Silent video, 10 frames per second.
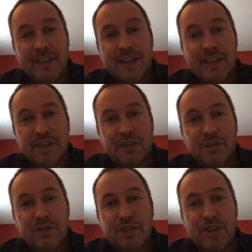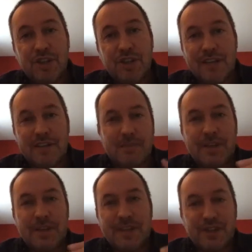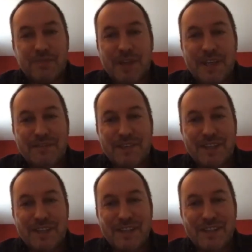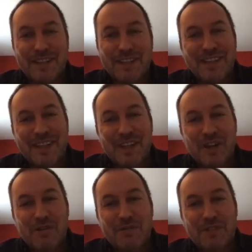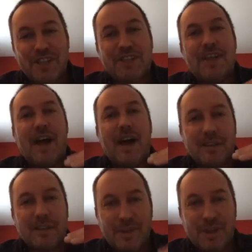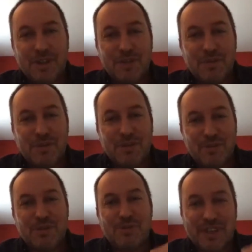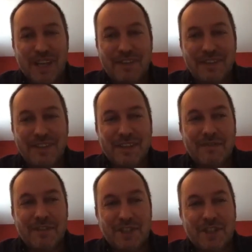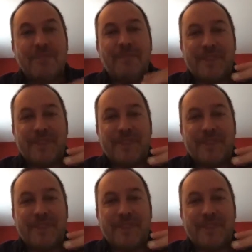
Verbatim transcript: And it's a good check. It's a bit like your smiley face in there of just as much as possible as we're driving to that vision,